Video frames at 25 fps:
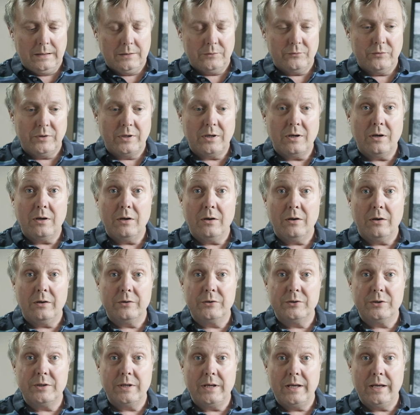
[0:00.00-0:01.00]
As
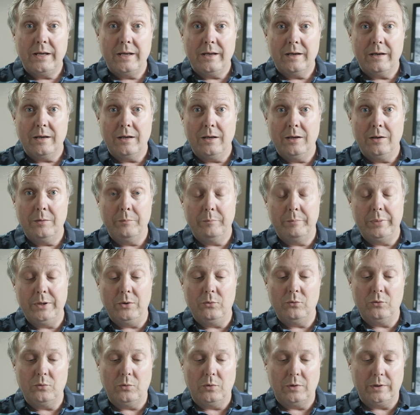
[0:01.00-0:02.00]
regards the
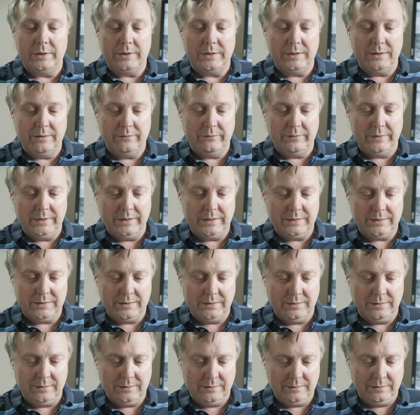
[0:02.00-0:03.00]
build quality of
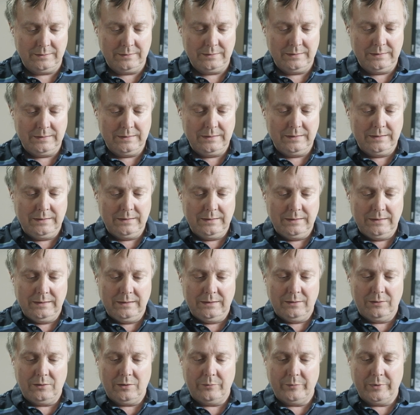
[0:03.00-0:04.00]
this
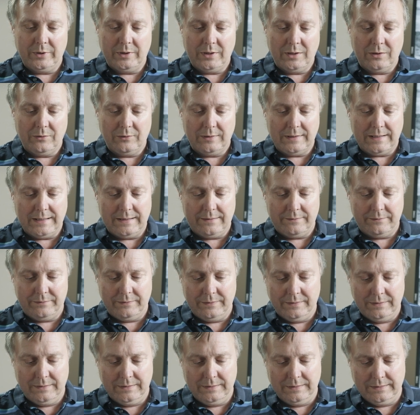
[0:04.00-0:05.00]
Comica
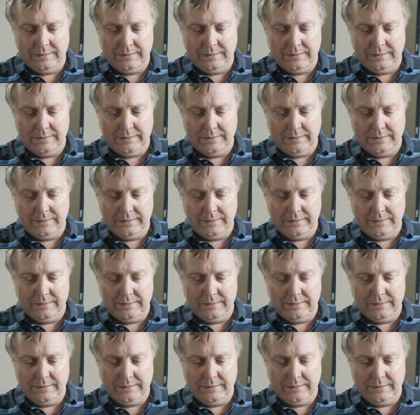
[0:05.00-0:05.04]
lav,